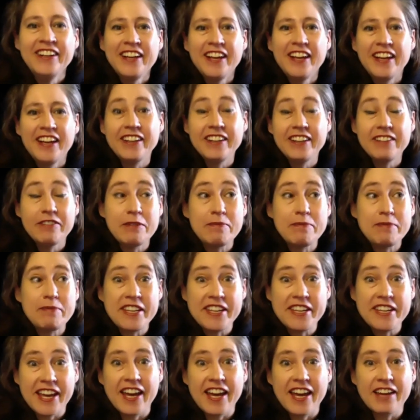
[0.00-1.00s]
It even
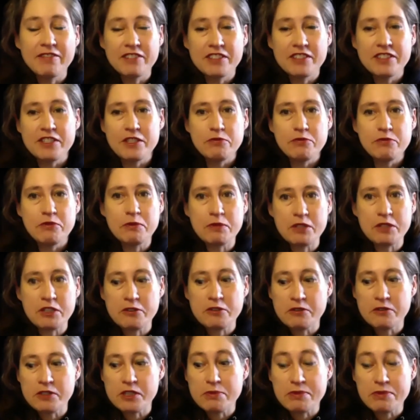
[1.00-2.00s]
began with this woman who was